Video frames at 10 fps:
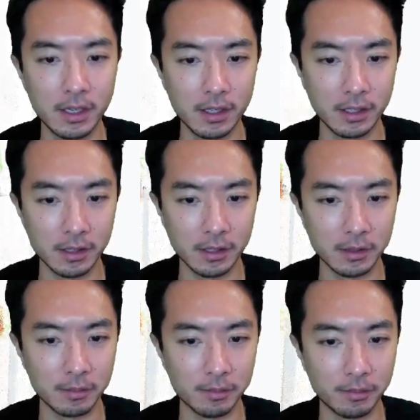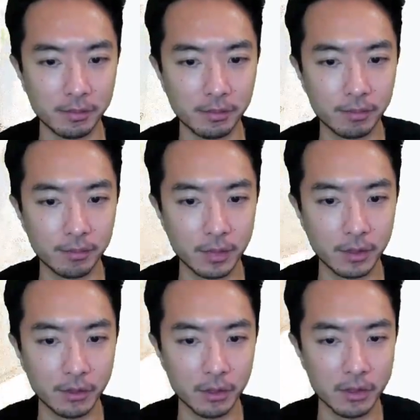Um, but
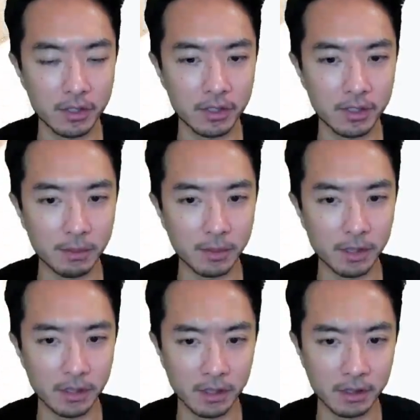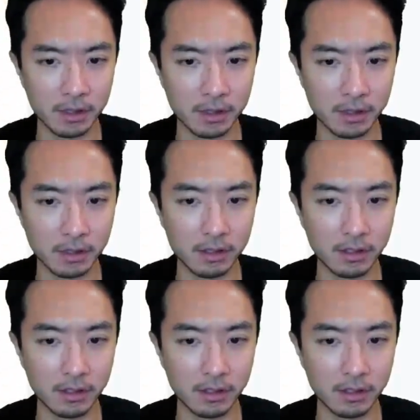of course, some of the,